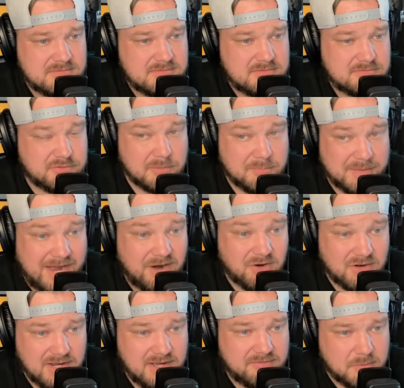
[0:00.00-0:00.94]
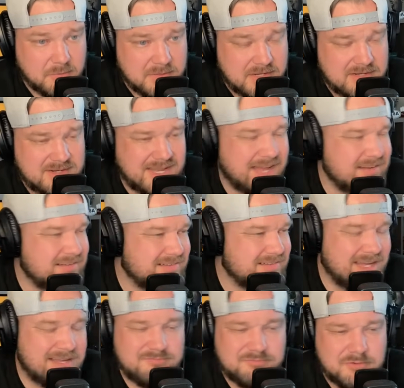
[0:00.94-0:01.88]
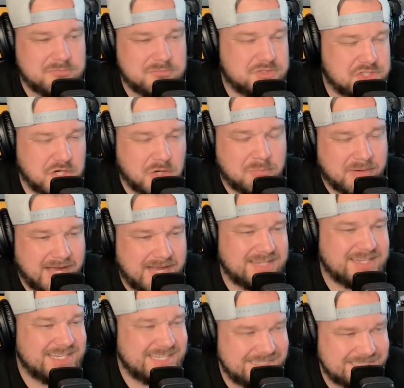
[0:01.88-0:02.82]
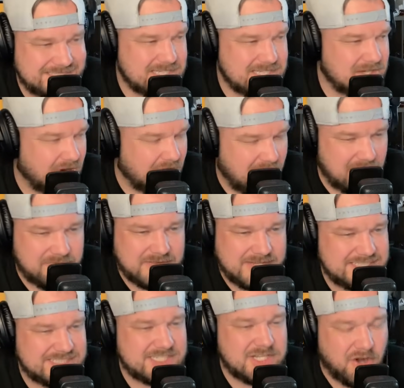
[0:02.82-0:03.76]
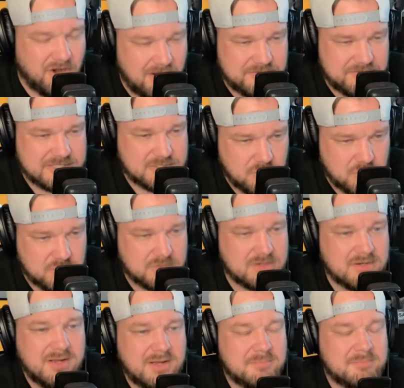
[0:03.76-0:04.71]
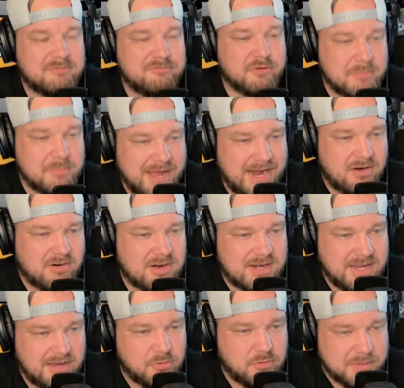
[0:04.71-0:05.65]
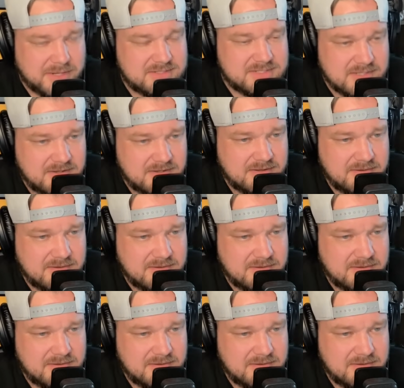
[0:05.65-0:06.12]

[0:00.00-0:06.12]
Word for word: from our government not not from joe biden he's the off he's the office holder but from our government